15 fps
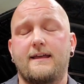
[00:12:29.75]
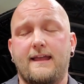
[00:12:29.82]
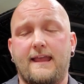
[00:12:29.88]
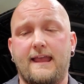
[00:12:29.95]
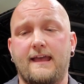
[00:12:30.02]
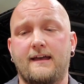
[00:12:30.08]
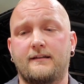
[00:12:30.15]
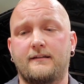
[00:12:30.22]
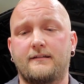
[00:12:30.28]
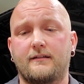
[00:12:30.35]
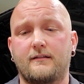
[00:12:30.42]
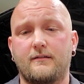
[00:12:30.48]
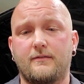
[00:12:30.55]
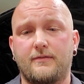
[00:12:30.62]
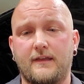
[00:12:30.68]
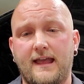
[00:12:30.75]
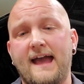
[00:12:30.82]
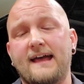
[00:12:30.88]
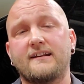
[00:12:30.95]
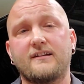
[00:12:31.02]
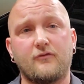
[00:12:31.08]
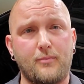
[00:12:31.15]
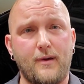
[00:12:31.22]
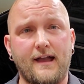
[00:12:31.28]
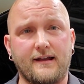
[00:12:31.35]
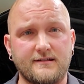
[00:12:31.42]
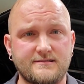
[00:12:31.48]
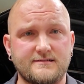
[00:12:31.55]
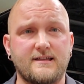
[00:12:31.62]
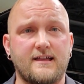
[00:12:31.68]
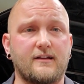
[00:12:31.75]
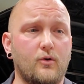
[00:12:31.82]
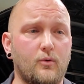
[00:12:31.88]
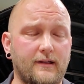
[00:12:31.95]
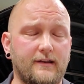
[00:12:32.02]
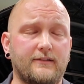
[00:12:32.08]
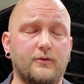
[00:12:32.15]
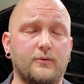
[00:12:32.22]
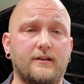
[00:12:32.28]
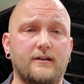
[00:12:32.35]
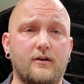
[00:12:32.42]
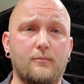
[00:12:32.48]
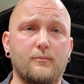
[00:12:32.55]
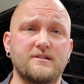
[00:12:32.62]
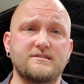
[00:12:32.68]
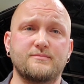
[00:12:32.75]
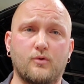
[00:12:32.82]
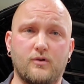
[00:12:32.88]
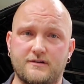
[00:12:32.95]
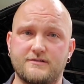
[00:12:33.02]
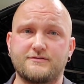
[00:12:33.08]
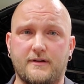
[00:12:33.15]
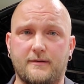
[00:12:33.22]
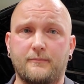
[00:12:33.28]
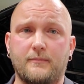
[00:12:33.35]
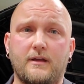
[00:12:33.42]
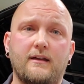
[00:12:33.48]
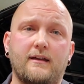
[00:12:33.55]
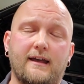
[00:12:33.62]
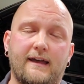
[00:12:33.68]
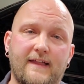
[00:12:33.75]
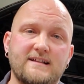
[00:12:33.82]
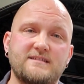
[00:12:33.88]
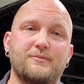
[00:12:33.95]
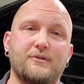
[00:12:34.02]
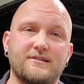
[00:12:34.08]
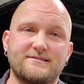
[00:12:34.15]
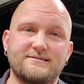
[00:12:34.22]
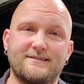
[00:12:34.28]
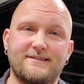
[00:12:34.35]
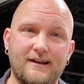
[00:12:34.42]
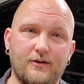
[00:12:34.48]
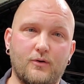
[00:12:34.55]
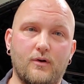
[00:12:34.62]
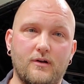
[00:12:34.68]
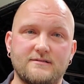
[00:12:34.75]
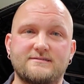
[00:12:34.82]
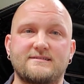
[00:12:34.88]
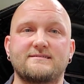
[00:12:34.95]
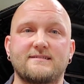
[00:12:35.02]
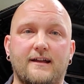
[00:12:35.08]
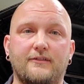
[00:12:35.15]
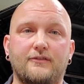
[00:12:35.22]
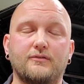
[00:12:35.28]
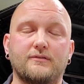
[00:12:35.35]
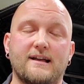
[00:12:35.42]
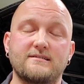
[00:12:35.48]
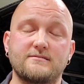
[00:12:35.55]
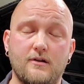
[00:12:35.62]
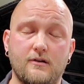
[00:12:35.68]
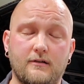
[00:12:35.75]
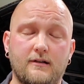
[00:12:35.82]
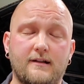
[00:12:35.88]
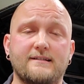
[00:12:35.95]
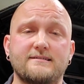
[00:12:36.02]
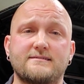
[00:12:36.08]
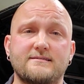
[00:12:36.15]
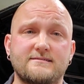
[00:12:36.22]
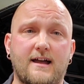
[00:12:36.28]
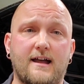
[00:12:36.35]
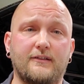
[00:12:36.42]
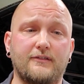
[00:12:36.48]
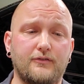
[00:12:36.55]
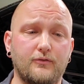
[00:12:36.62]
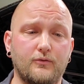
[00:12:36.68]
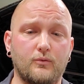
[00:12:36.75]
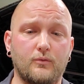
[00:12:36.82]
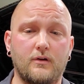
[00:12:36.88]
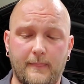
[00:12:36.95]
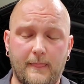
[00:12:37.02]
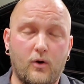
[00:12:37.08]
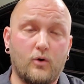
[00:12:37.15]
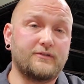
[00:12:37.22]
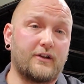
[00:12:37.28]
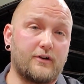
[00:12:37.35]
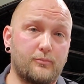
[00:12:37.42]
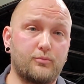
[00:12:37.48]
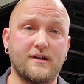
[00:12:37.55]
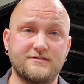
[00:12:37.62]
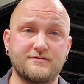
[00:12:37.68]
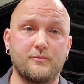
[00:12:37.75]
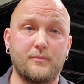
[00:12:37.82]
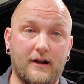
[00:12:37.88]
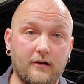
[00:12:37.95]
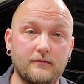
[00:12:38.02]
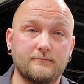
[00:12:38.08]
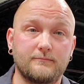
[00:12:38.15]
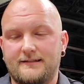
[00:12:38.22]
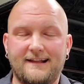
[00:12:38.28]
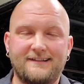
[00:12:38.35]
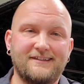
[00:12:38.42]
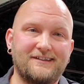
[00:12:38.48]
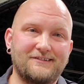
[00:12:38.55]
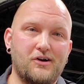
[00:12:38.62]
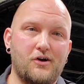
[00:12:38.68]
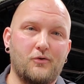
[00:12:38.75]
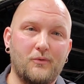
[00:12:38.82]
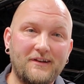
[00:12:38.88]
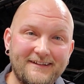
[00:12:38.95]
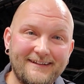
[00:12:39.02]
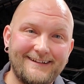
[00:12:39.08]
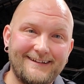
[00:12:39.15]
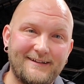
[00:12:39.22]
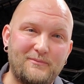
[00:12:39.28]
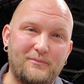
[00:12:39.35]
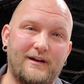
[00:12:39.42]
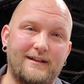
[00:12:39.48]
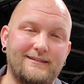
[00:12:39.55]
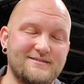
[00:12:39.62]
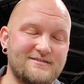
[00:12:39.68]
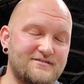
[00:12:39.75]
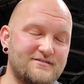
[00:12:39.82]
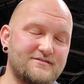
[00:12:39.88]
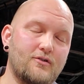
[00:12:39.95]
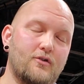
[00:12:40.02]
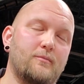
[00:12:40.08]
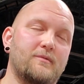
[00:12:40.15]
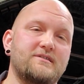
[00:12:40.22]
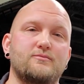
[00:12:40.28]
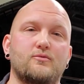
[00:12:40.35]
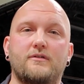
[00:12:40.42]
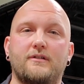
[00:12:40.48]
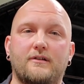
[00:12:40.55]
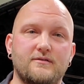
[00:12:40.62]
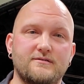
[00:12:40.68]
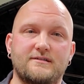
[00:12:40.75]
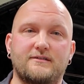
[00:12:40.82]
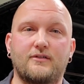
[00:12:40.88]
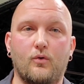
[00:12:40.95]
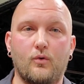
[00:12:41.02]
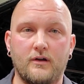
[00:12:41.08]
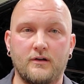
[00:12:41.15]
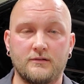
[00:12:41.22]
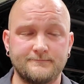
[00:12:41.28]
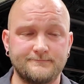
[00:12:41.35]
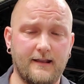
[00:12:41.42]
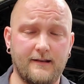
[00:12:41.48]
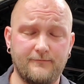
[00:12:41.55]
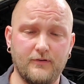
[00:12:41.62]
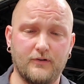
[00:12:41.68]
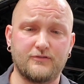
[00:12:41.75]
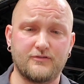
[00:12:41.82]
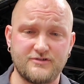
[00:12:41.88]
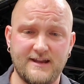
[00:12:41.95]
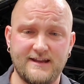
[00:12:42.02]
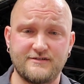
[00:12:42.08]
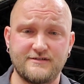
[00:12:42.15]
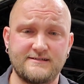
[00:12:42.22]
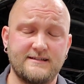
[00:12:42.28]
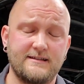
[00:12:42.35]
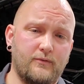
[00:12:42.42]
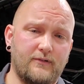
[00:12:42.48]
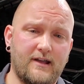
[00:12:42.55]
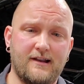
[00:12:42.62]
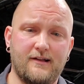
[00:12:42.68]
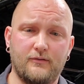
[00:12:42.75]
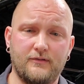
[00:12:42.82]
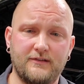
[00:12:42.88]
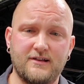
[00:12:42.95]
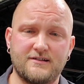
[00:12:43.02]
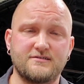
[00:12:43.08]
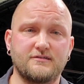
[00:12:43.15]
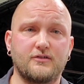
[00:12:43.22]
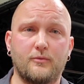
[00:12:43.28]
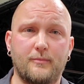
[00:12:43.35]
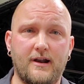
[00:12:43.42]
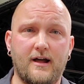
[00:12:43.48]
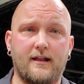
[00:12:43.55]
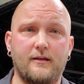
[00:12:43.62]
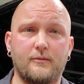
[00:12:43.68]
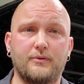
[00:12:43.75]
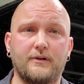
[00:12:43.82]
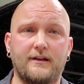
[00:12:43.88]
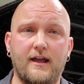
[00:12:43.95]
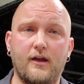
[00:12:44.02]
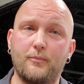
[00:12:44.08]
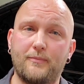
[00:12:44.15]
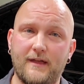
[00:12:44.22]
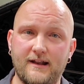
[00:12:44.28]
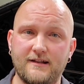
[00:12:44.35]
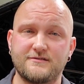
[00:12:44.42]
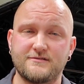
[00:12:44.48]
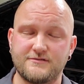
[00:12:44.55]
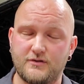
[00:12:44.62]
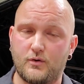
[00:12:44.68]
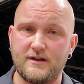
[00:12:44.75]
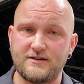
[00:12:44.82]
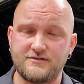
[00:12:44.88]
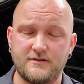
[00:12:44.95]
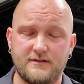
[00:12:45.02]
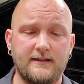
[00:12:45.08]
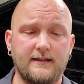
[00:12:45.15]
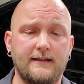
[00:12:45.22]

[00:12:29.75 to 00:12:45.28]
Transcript: and the additive packages that go into it are much more extreme. And that's because synthetic oil is designed to last longer and it's designed to hold under pressure better. Not to get long-winded, but there's so much more that goes into oil and filter changes. We kind of only touched a little bit on it, but I hope that answers your question.